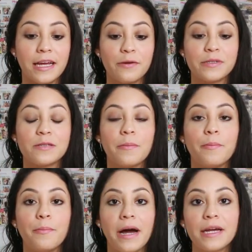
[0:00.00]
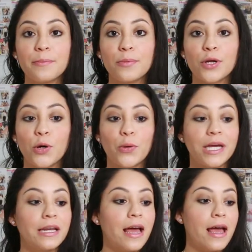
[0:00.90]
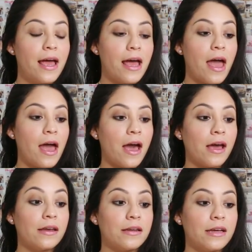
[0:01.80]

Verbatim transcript: It was mind-blowing and